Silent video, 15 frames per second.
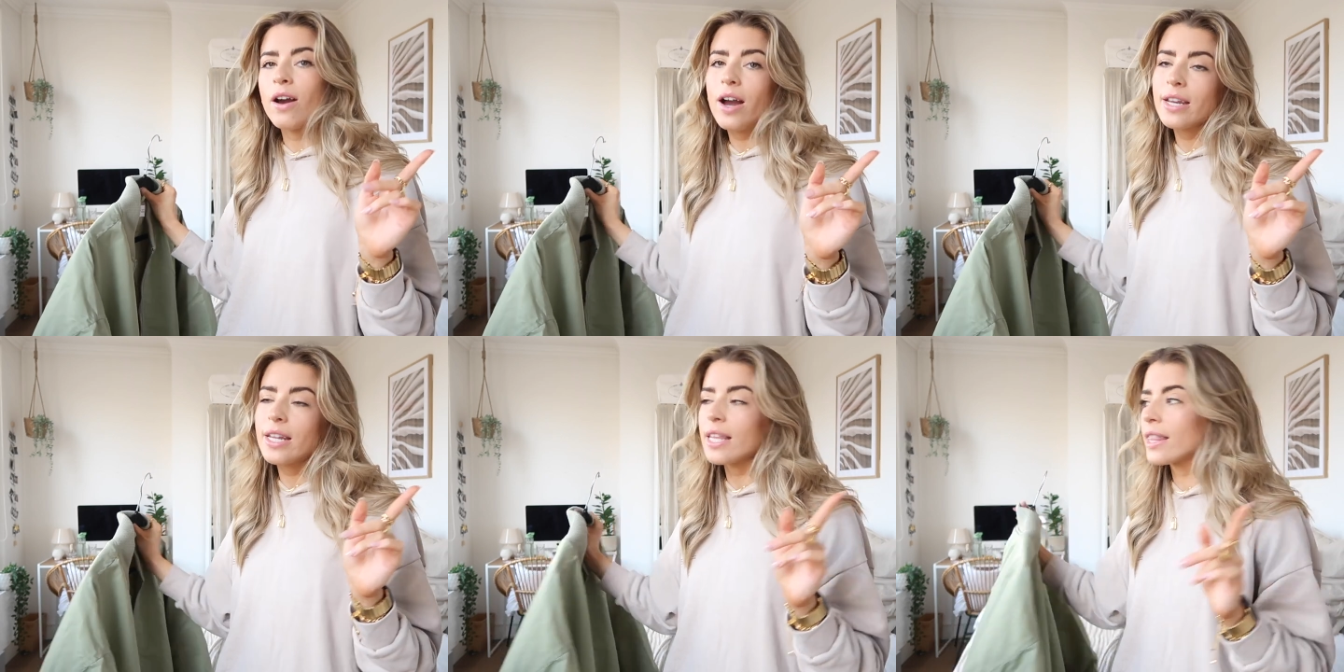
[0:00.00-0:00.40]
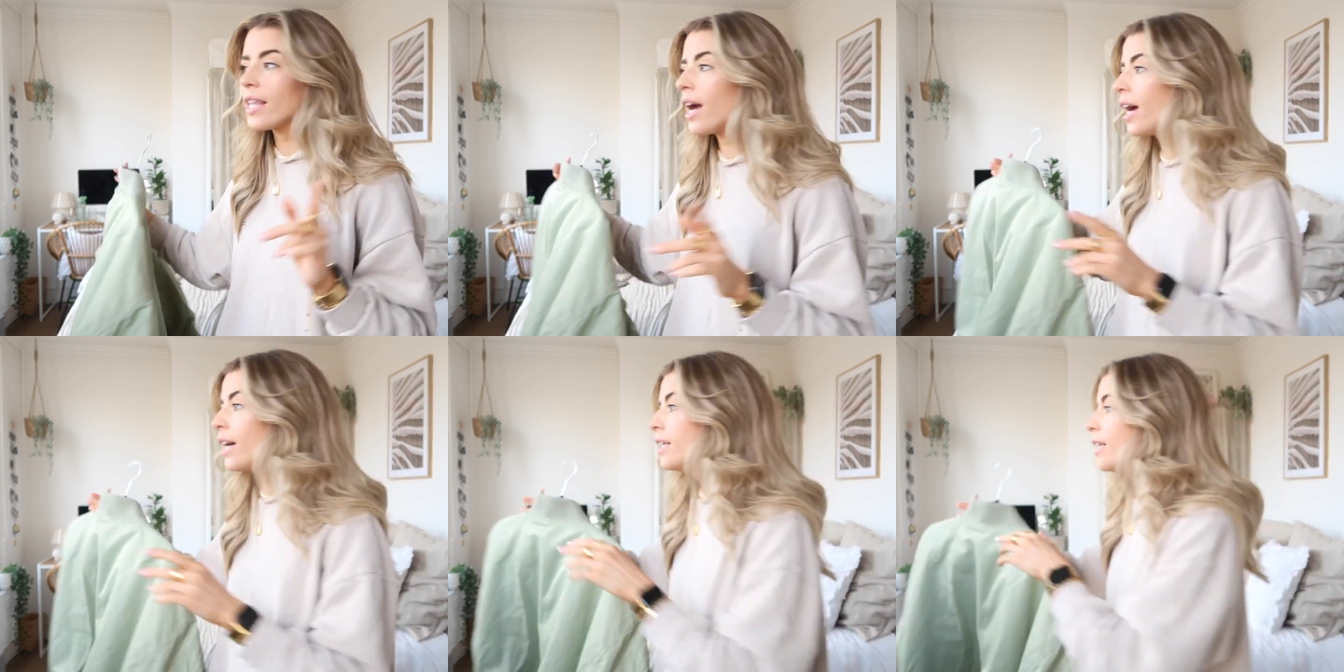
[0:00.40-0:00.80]
I need
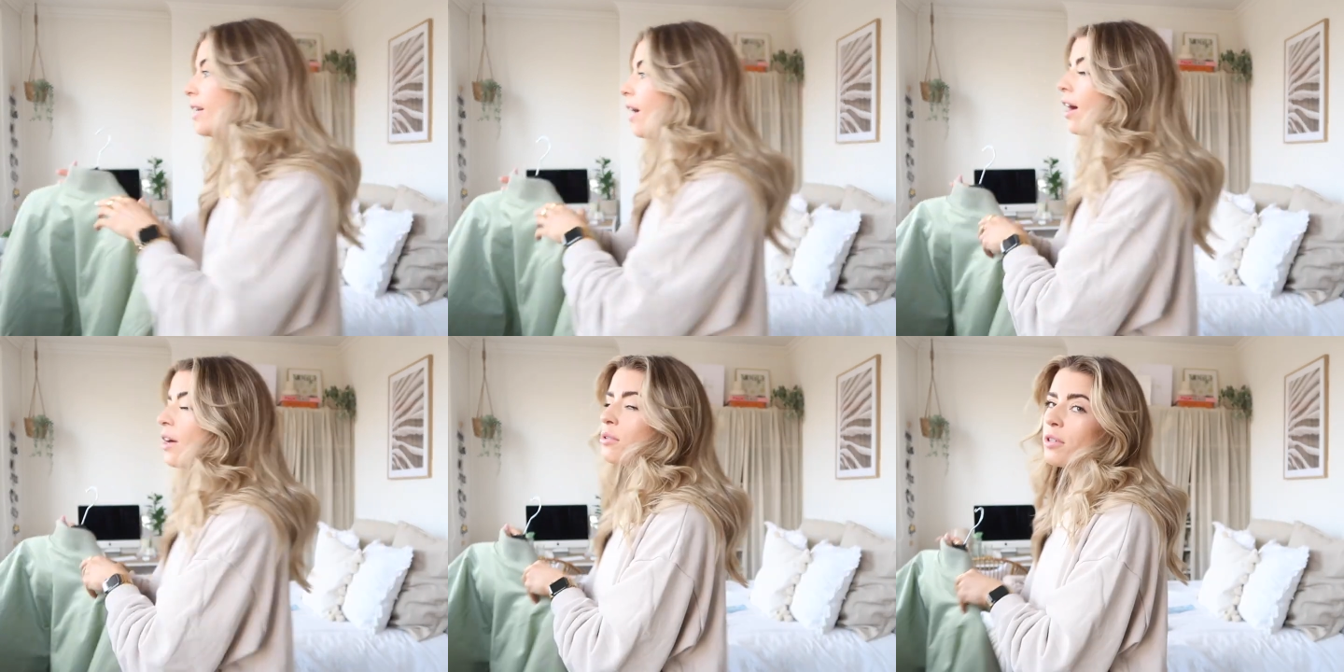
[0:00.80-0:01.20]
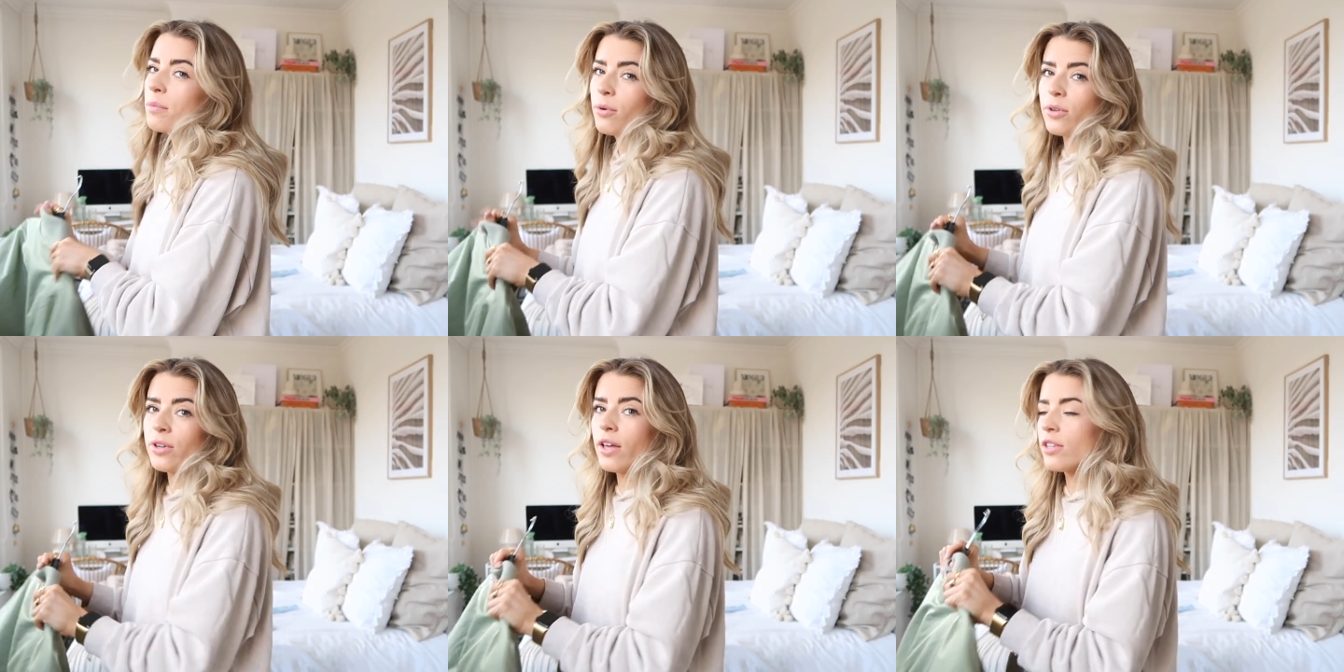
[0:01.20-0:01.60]
that. I also
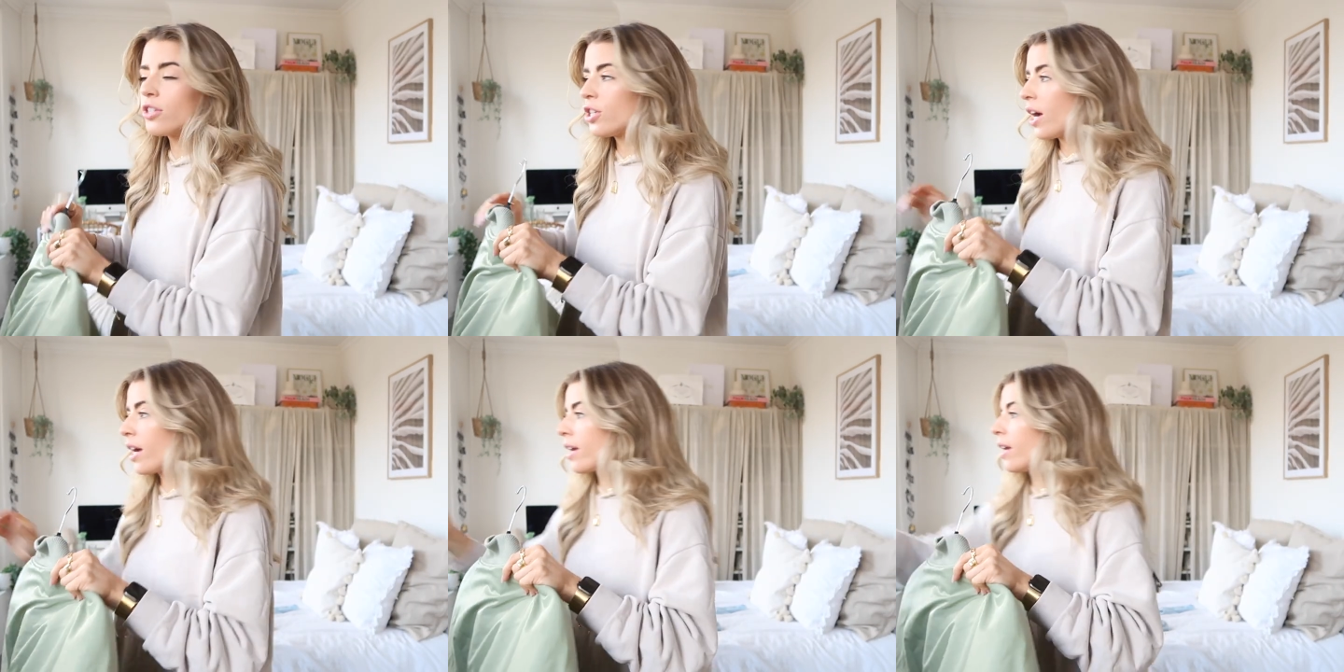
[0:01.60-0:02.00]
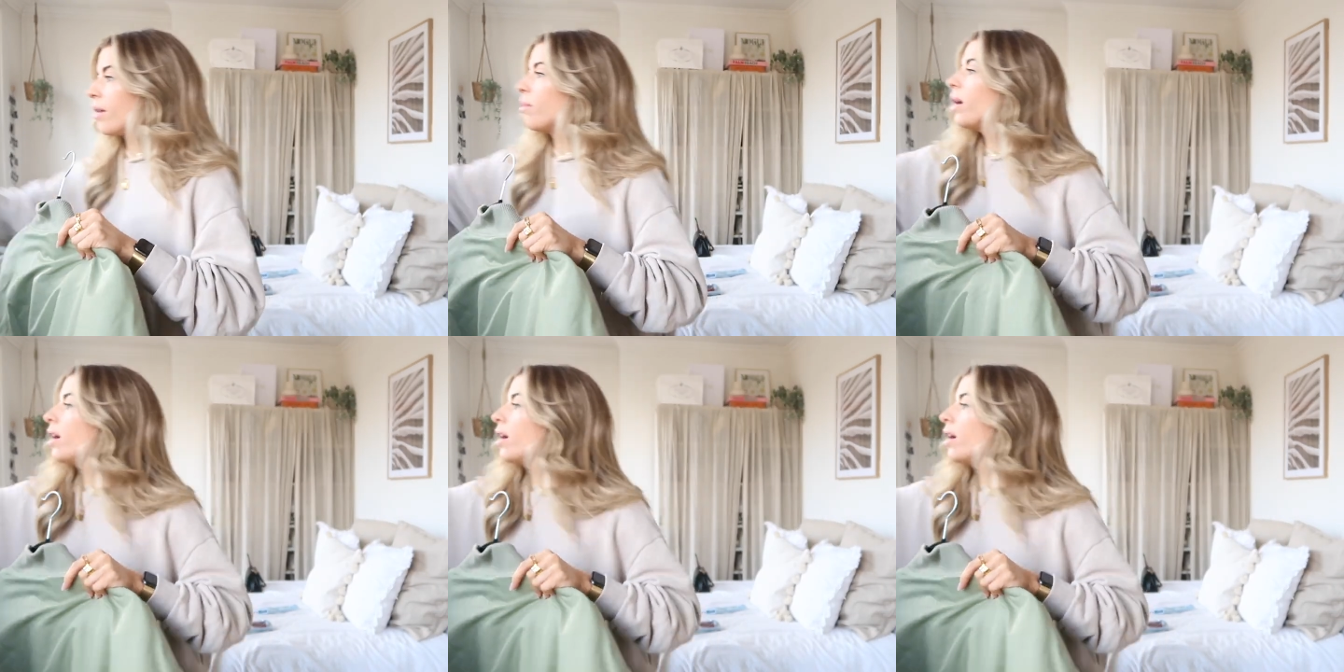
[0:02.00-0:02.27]
bought another jacket.